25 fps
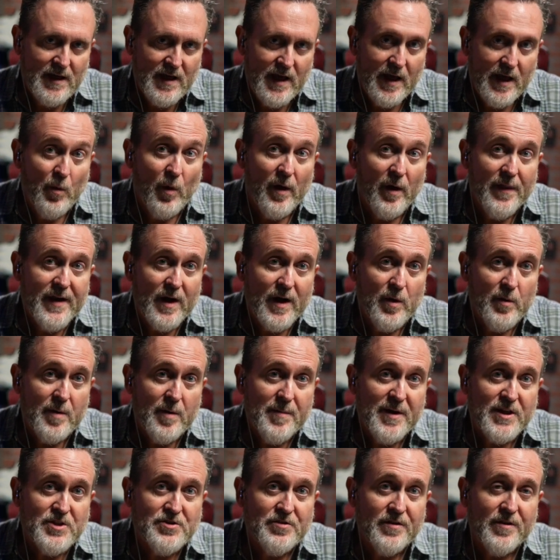And one that I want to
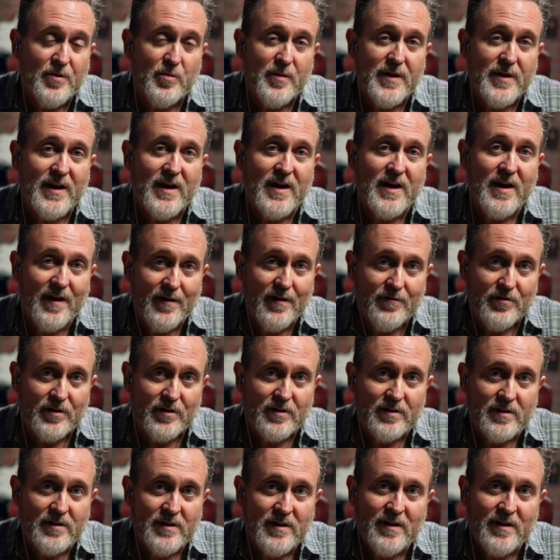make sure that we cover